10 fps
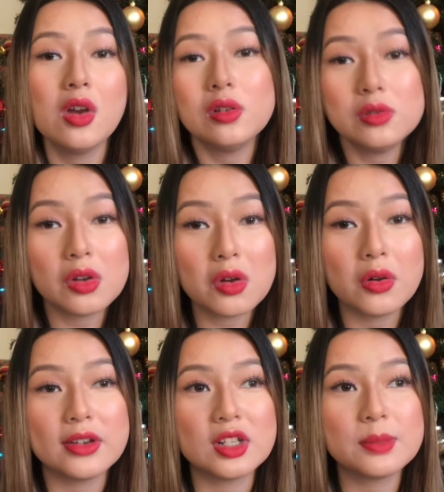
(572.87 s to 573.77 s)
Uno,
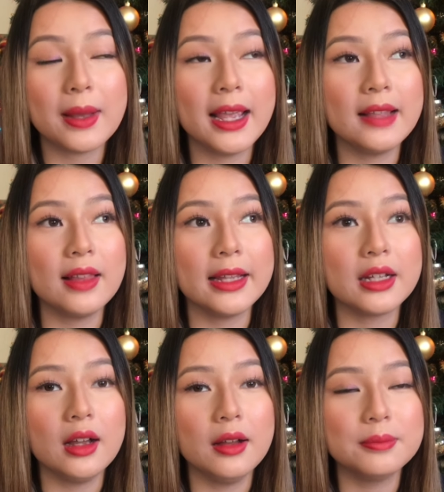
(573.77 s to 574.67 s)
or just buying
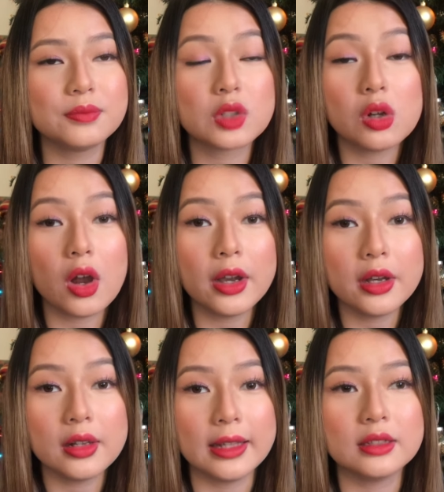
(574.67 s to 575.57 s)
like um,
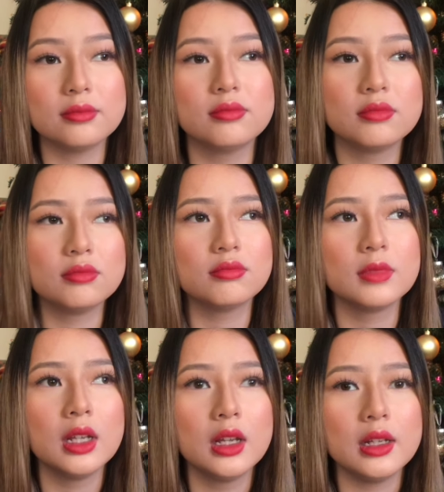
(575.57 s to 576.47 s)
card, like,
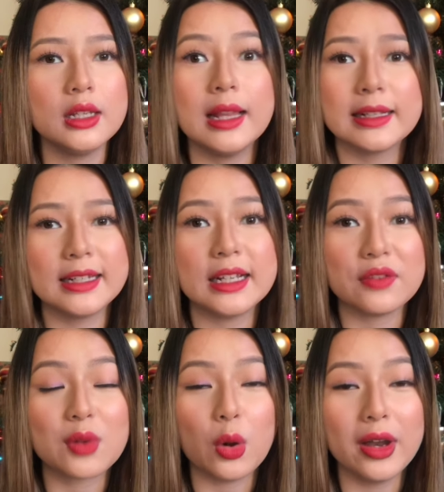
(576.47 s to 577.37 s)
yeah, like a deck
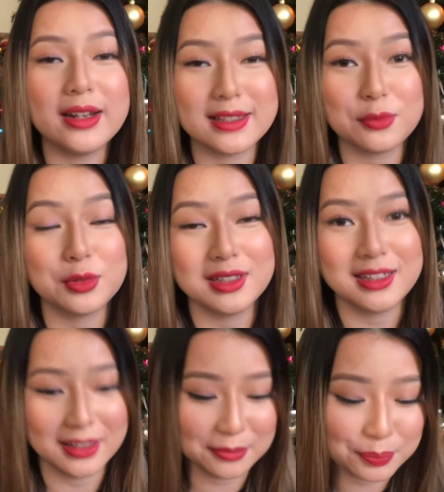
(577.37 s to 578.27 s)
of cards is really
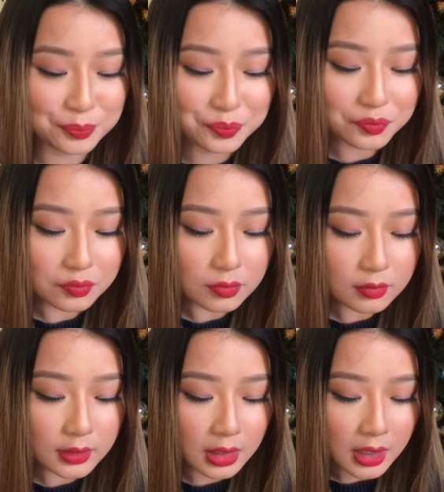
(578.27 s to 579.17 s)
good.
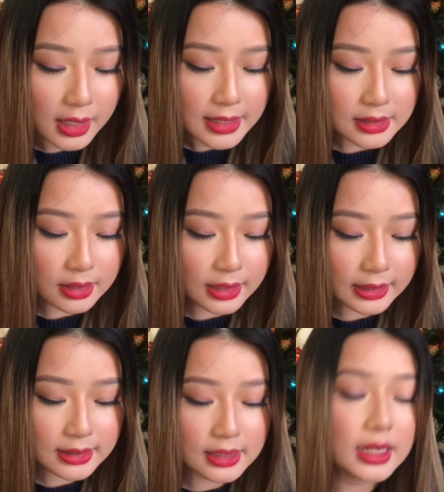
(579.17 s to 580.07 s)
So the
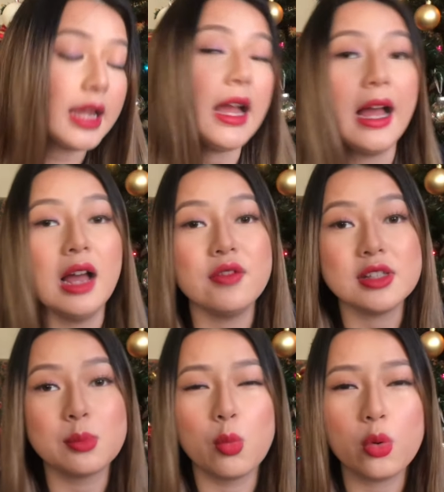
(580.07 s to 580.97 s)
next thing I have
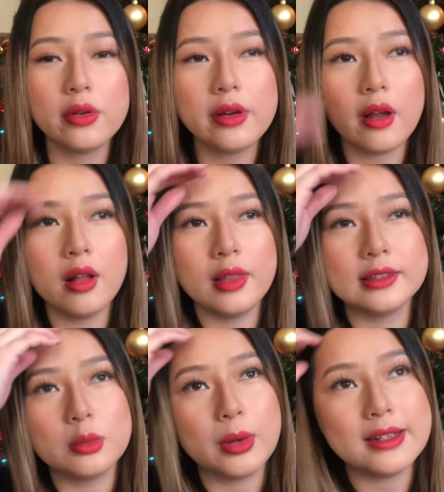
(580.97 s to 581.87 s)
is more on like
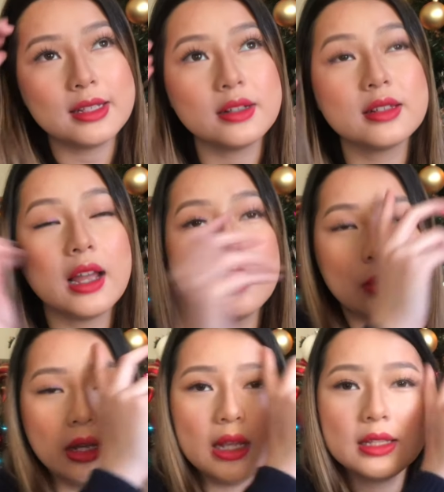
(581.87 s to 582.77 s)
the pricier side,
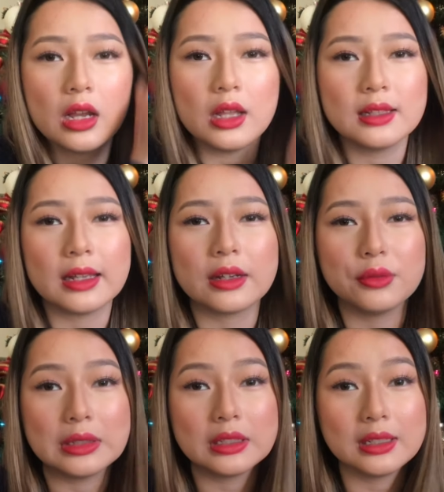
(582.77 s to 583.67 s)
but it's like a
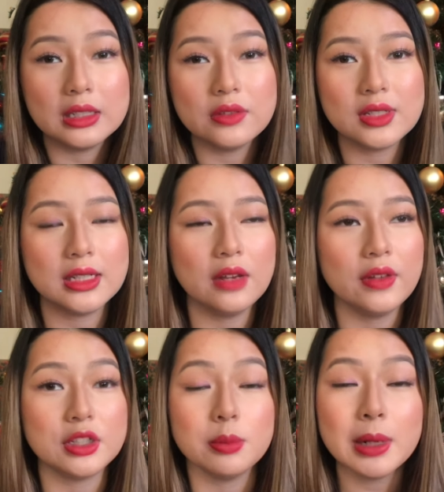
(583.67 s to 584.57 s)
really good gift to give
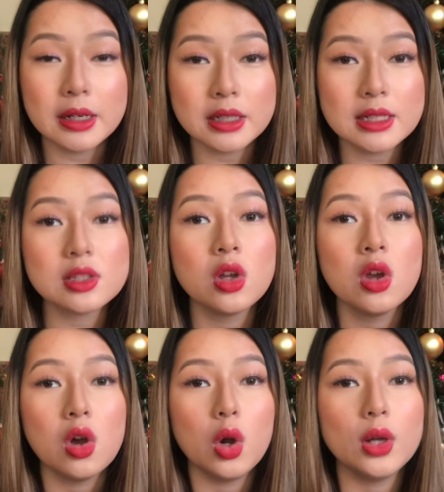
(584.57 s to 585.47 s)
like your parents,
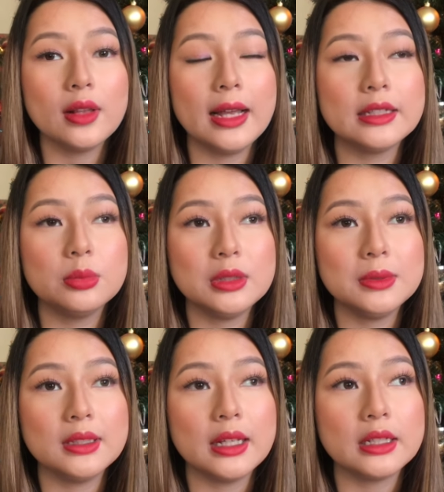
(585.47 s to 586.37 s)
or like
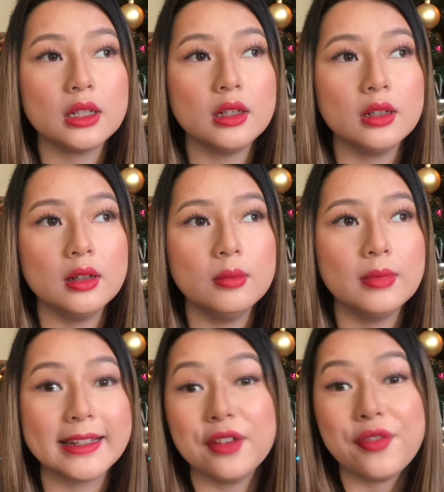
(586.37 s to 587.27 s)
maybe like um
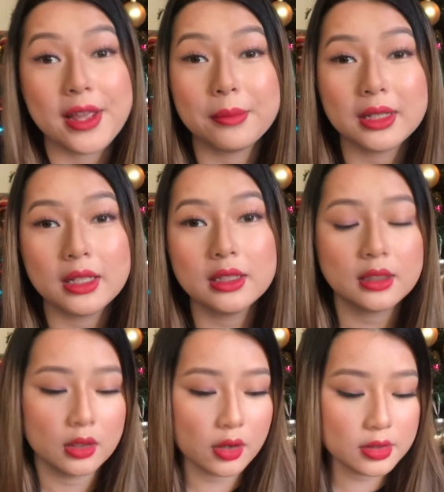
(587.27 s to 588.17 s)
like a family
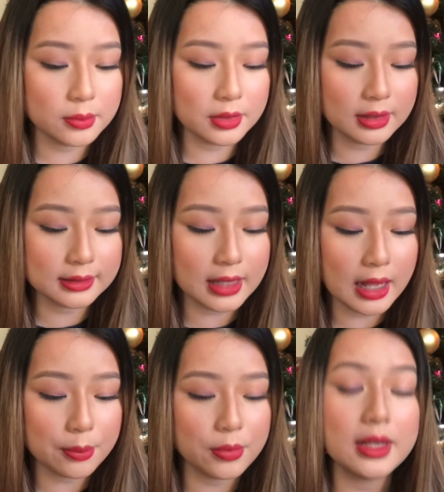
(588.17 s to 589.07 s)
or something like
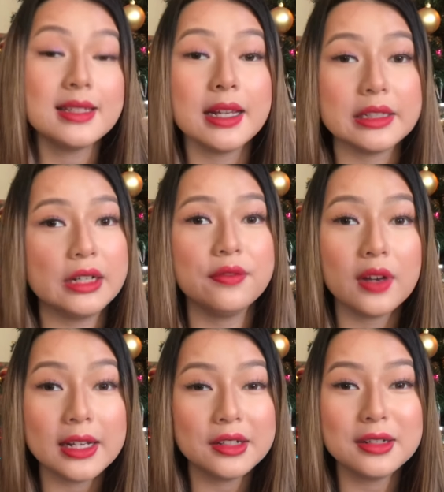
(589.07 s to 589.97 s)
that. It's an air
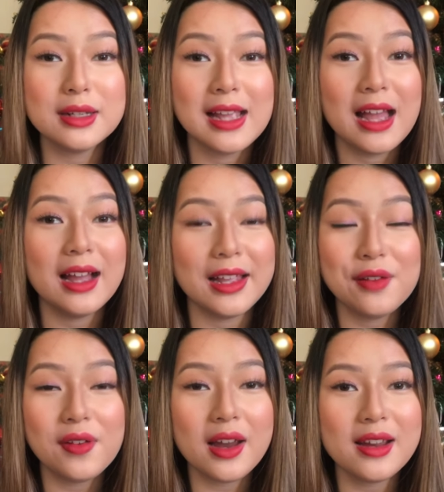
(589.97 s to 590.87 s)
fryer. An air
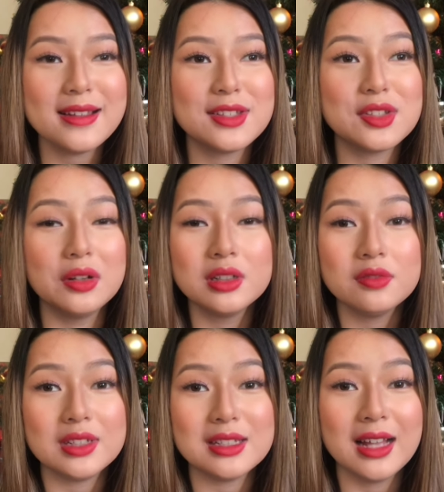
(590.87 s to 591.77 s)
fryer is so
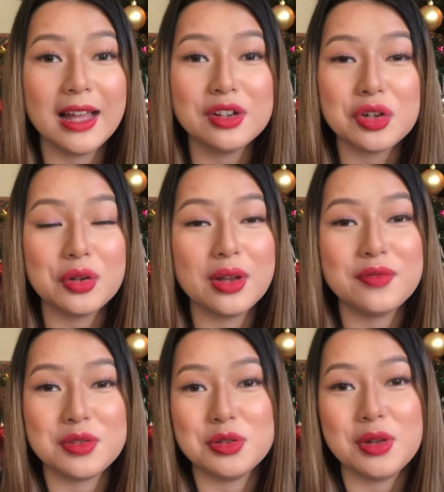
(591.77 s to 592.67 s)
convenient. I don't know
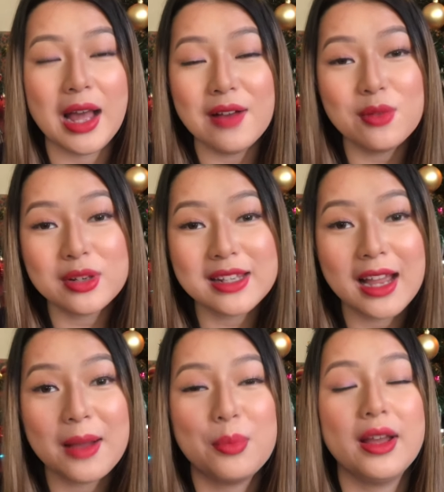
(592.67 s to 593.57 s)
if you have one
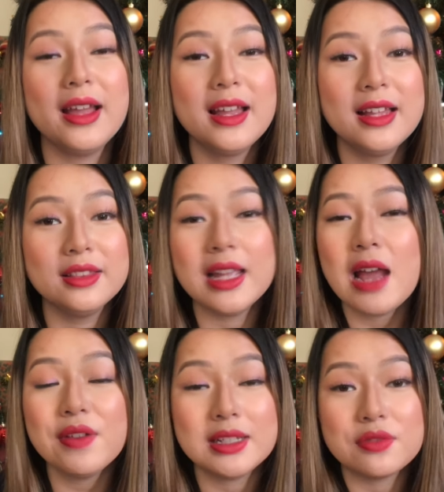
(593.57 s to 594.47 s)
yet, but they
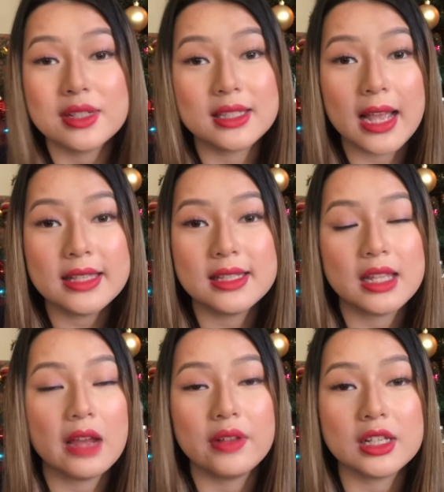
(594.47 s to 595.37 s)
have like different sizes.
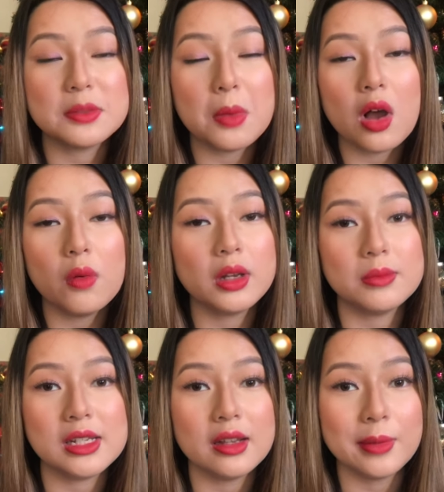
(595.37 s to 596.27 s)
They have like a small one, a
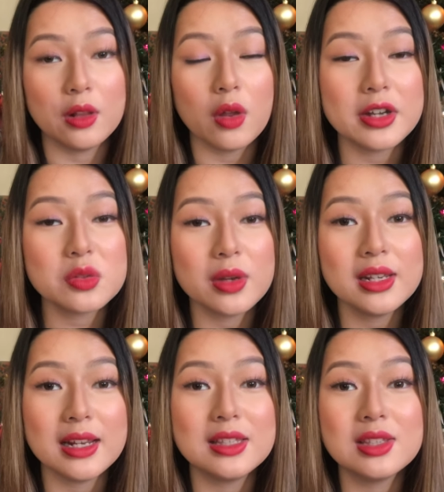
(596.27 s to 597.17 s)
medium, and a large one,
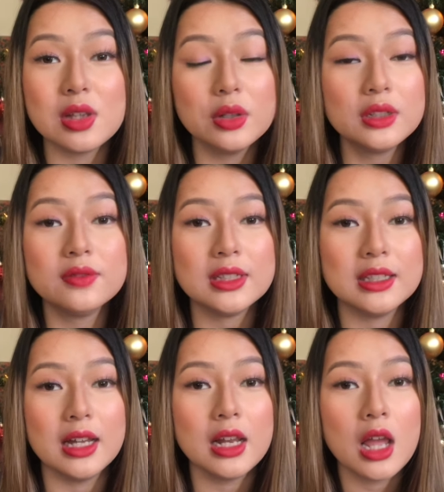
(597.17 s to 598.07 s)
and it's so
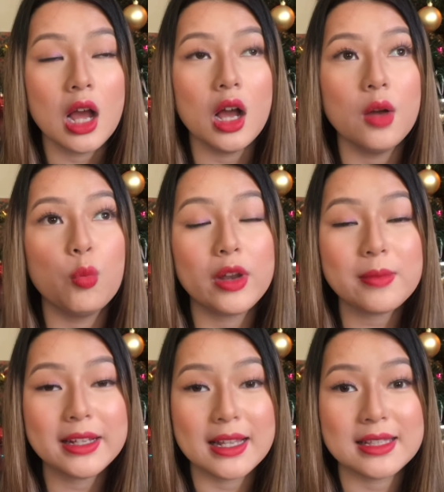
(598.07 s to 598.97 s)
convenient. Um one of
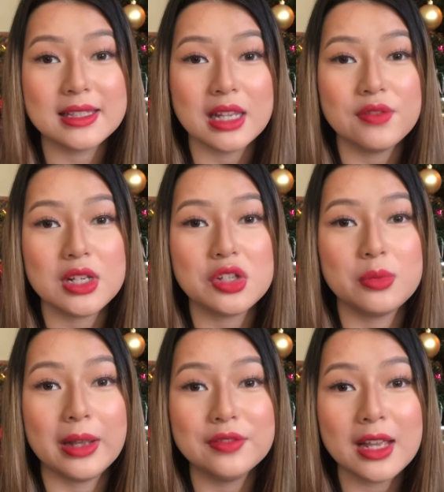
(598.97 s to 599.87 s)
my cousins gifted to
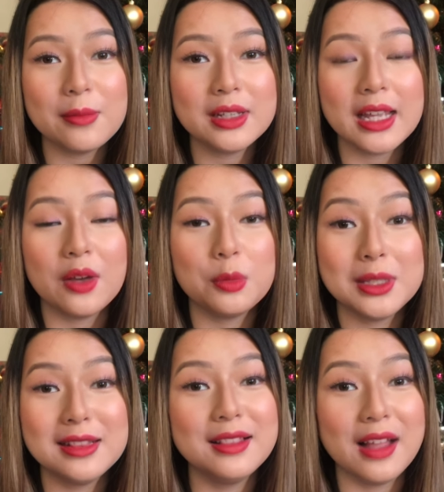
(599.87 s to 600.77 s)
my family and we
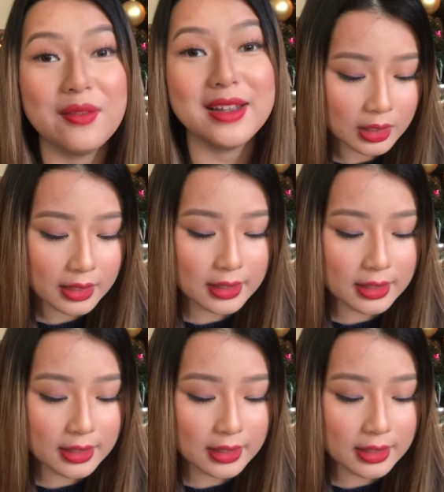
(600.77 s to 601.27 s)
love it.